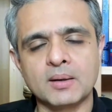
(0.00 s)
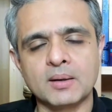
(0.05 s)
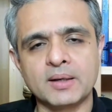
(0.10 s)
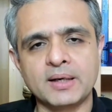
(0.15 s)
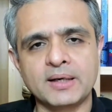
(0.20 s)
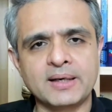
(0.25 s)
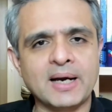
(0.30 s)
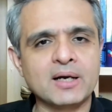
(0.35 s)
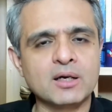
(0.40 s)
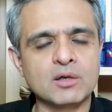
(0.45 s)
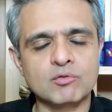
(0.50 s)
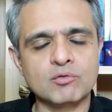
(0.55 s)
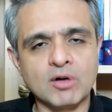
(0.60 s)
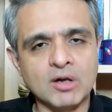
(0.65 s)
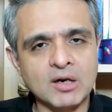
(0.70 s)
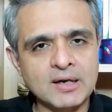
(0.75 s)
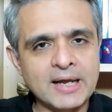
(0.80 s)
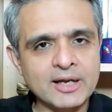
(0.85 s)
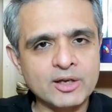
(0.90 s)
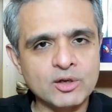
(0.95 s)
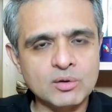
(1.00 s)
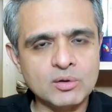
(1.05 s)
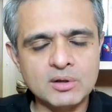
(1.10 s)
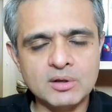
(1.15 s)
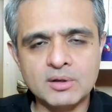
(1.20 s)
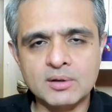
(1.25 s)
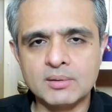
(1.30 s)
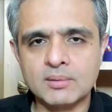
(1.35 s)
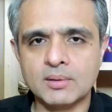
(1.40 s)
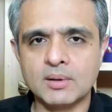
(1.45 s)
It had a
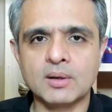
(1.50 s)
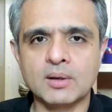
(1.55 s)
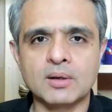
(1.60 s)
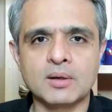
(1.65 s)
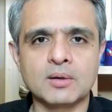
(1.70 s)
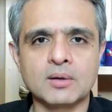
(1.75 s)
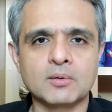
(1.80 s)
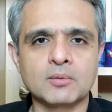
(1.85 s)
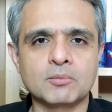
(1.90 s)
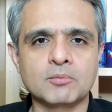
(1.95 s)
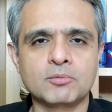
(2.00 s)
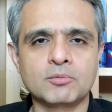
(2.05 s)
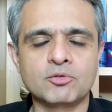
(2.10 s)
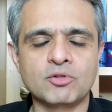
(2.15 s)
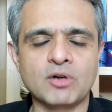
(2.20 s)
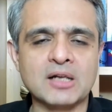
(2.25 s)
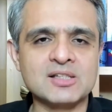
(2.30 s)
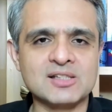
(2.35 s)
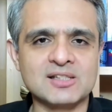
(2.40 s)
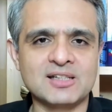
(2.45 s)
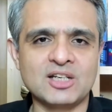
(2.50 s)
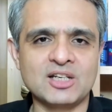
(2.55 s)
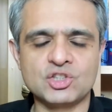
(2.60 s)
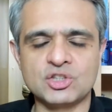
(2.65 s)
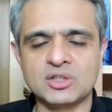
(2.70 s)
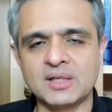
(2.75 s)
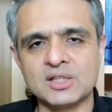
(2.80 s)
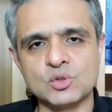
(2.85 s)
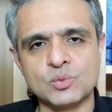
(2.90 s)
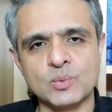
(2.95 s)
vernacular
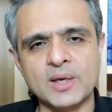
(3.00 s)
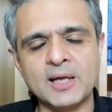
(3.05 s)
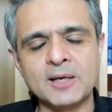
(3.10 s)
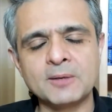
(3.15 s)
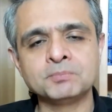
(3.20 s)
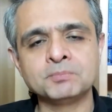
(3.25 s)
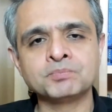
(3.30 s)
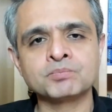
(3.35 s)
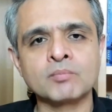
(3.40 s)
translation as well.